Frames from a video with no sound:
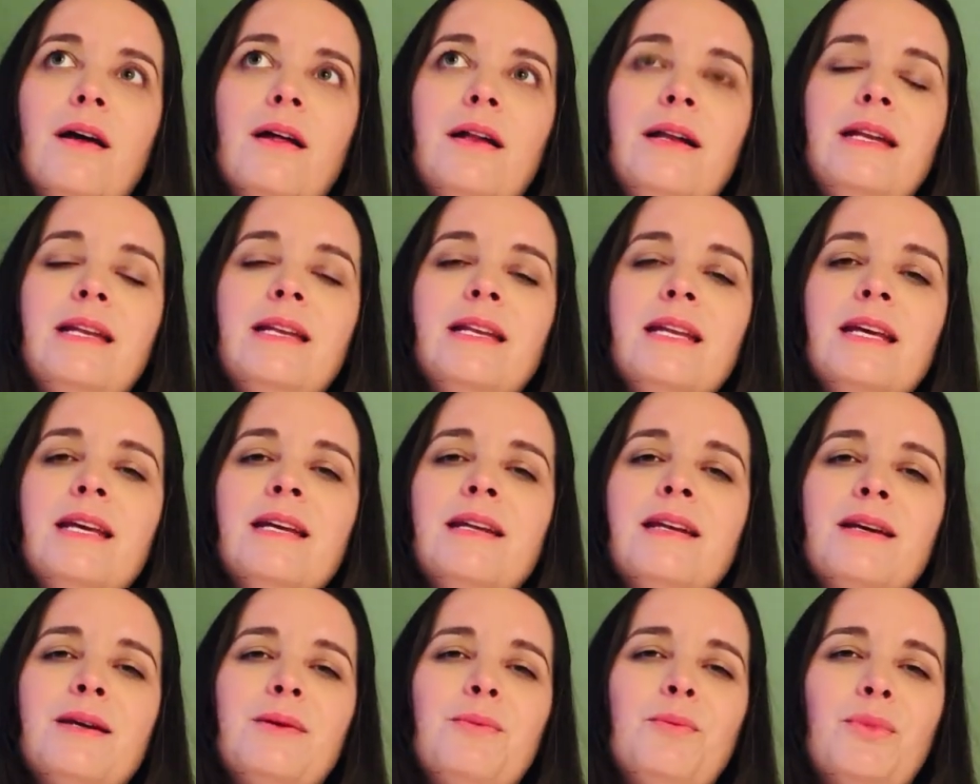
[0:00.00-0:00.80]

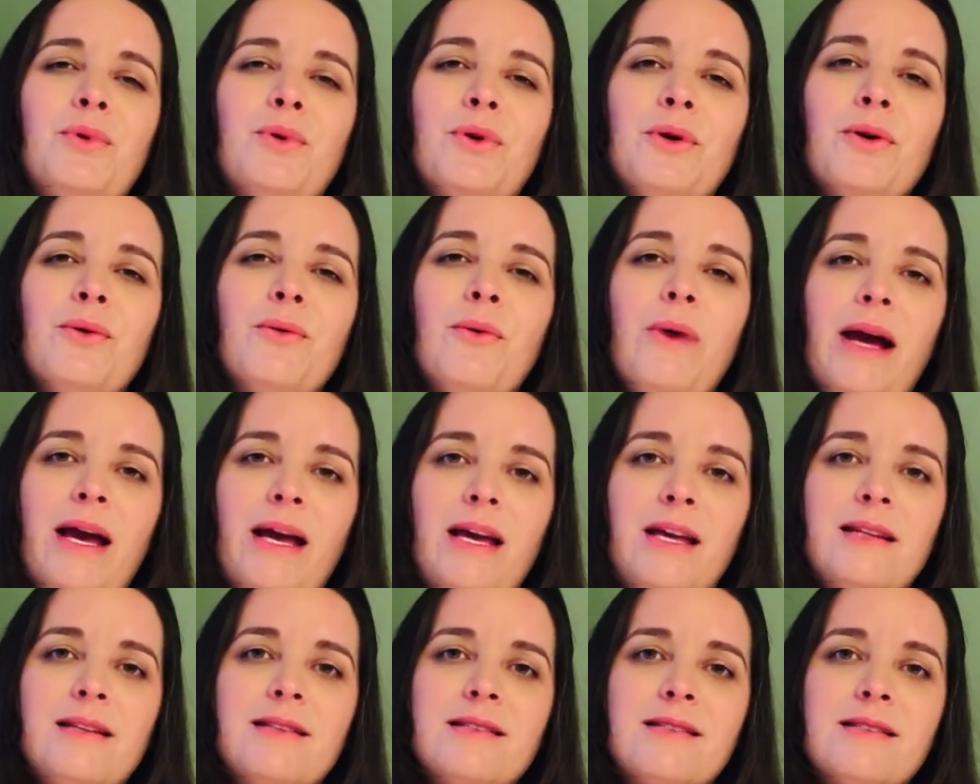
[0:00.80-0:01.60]
Needed more
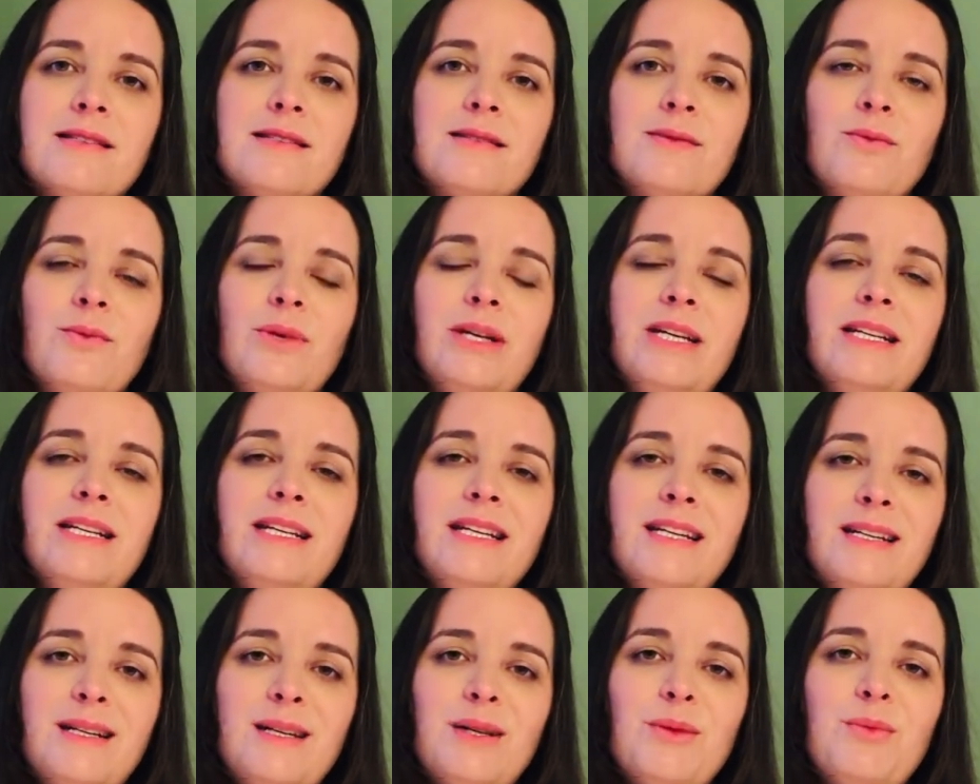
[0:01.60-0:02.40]
rights. We
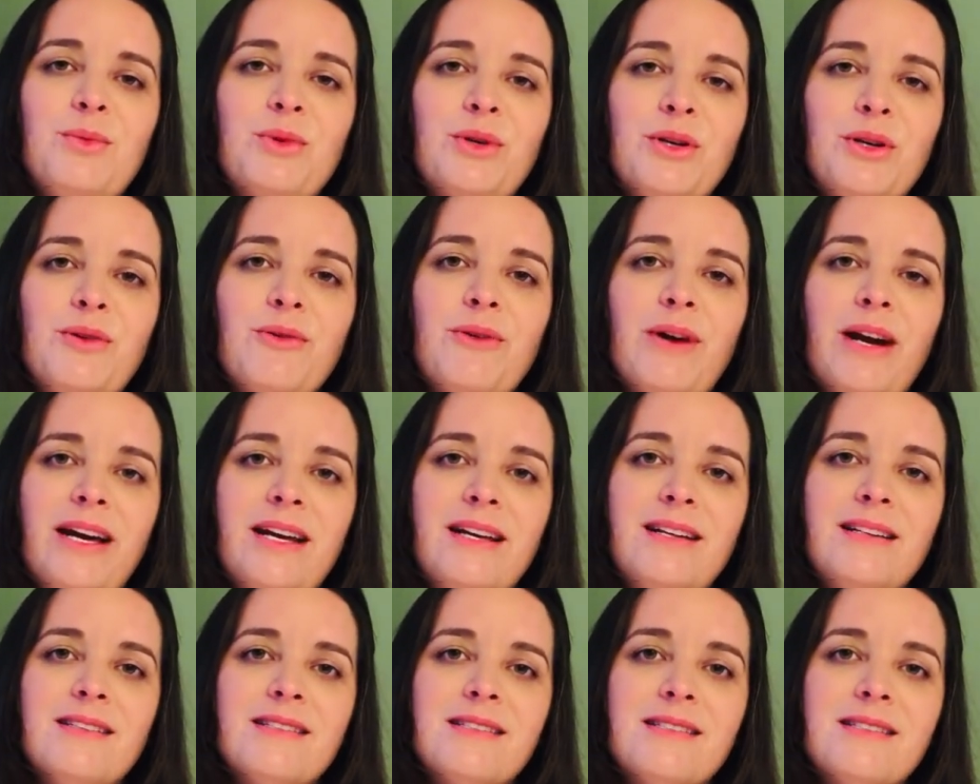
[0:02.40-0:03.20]
needed more
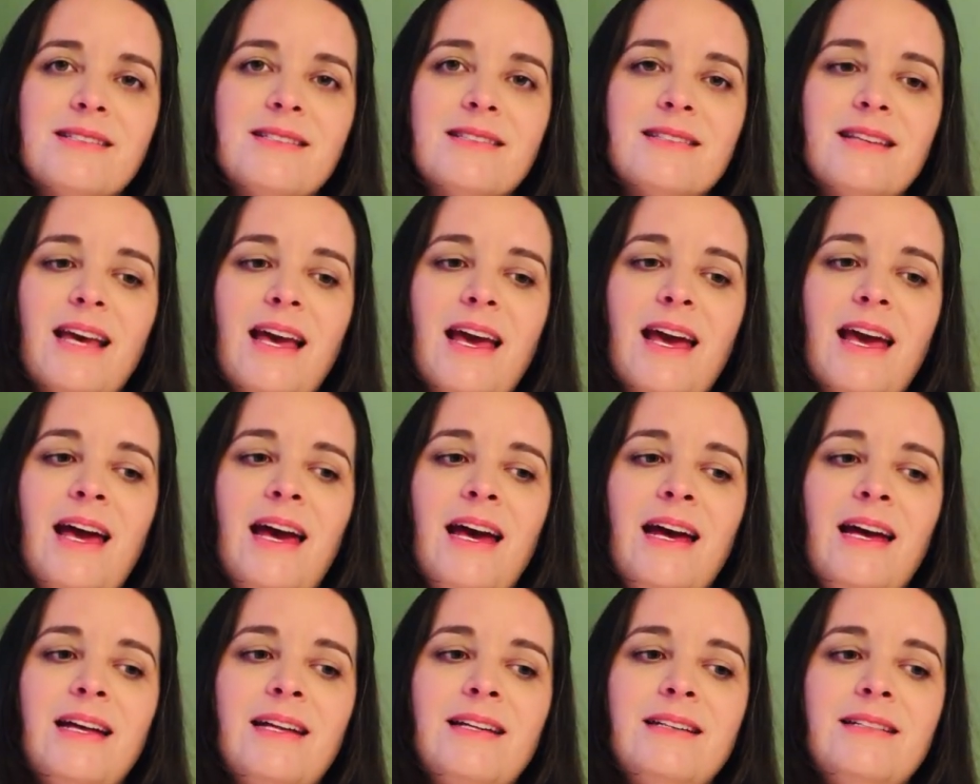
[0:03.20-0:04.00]
rights.
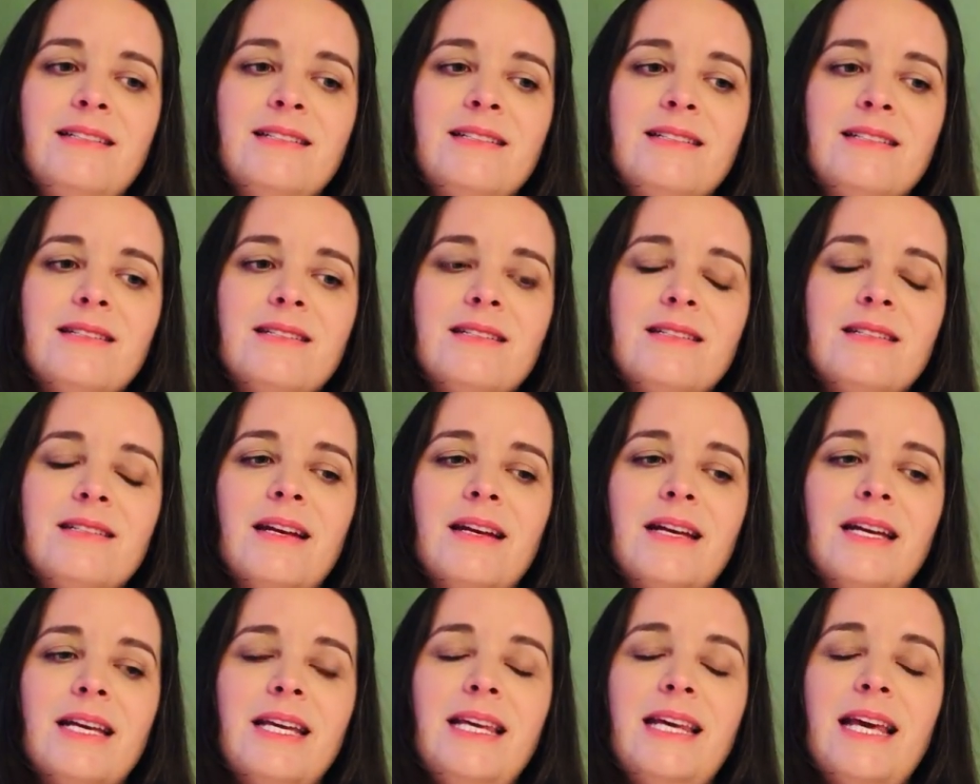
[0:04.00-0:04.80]
And
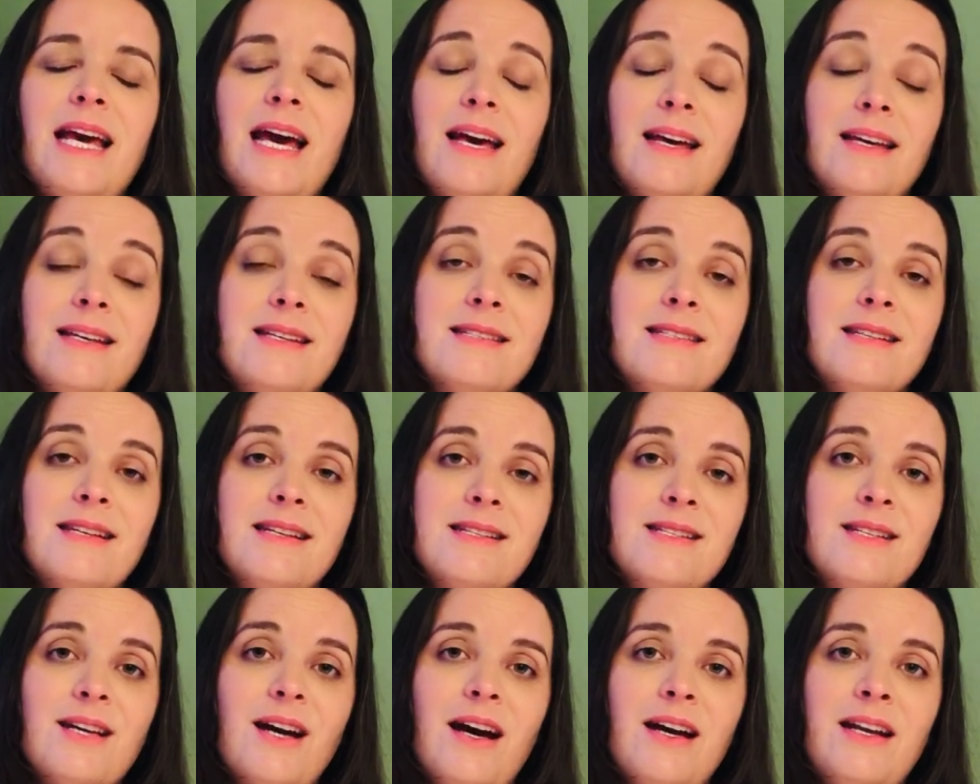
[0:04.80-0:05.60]
yes, it's
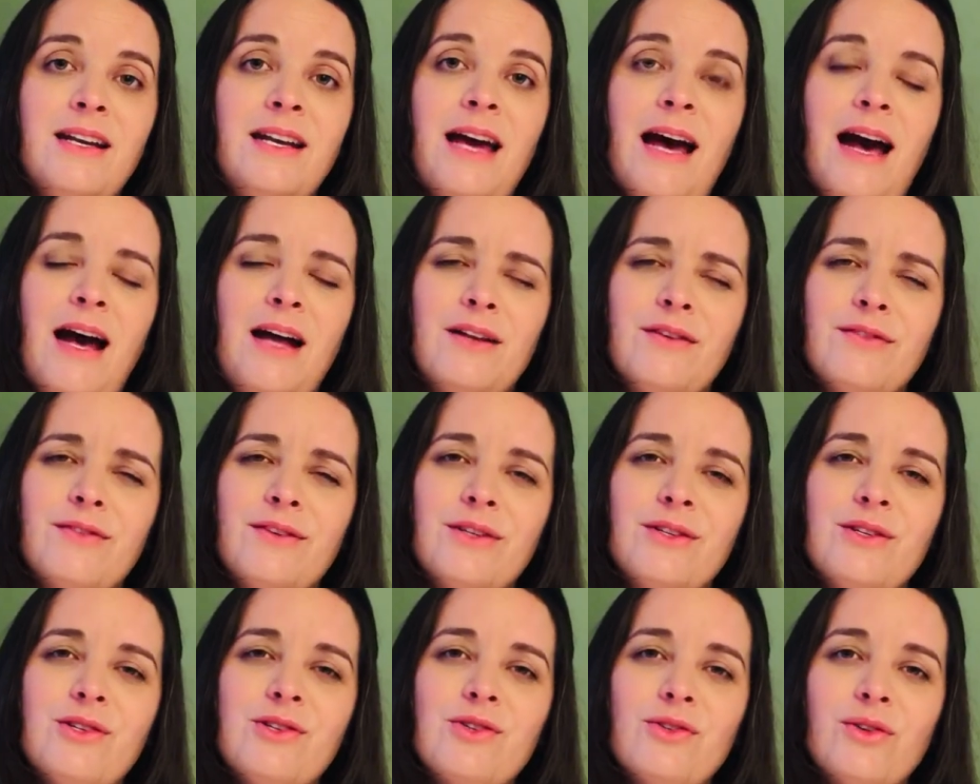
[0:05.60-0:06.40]
gotten out of
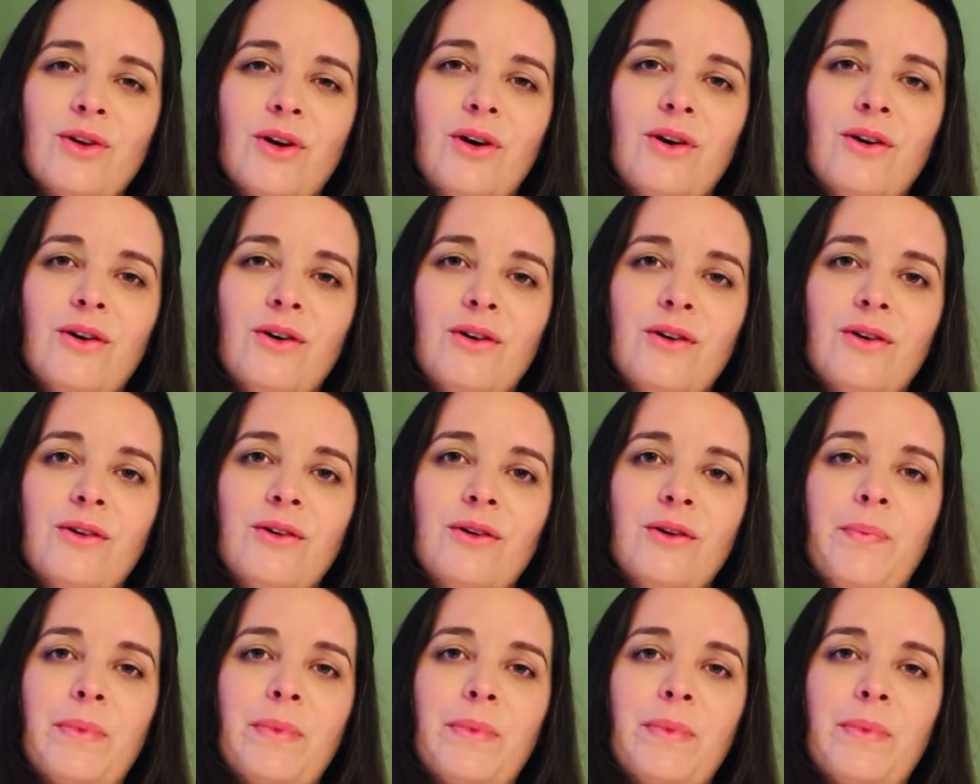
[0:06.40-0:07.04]
control.